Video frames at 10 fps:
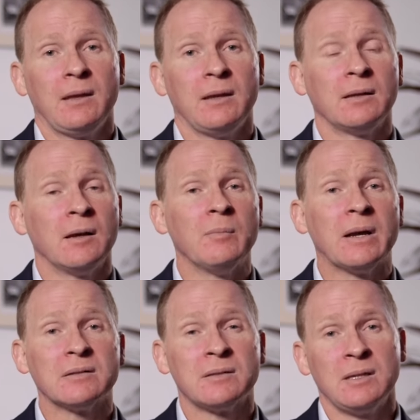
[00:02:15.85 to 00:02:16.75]
and come
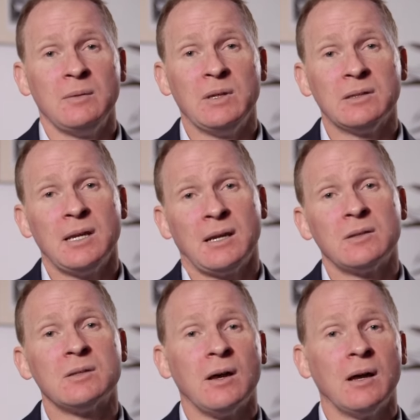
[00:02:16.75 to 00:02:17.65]
back to see me a
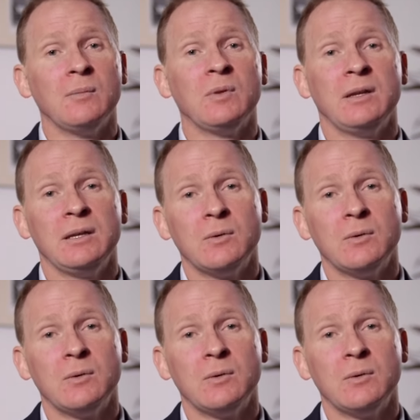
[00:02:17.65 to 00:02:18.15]
second time with any